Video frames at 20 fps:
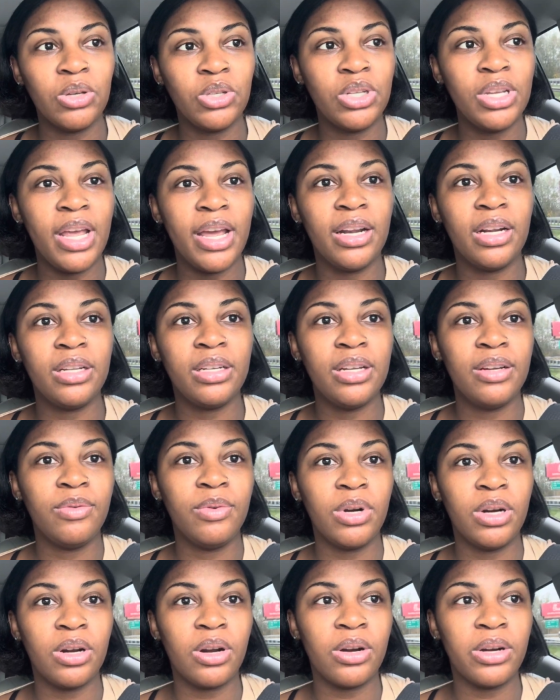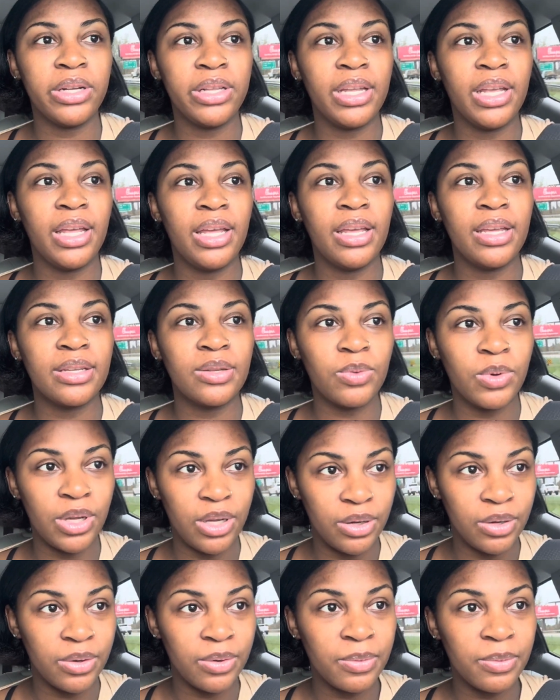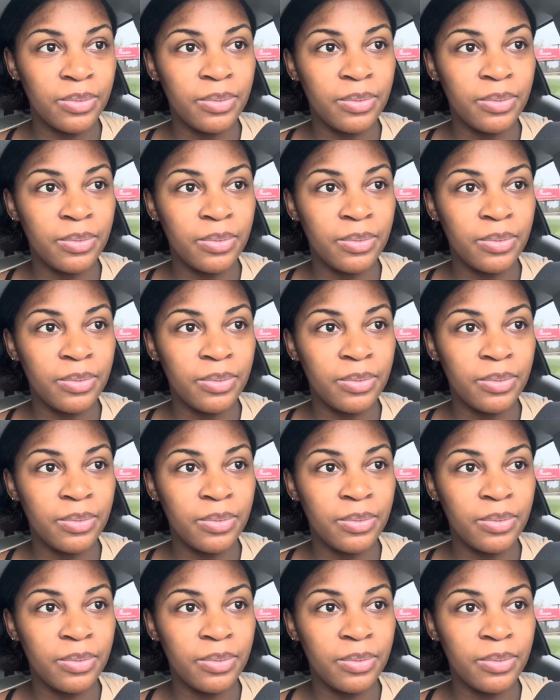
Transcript: she had to leave work early as well.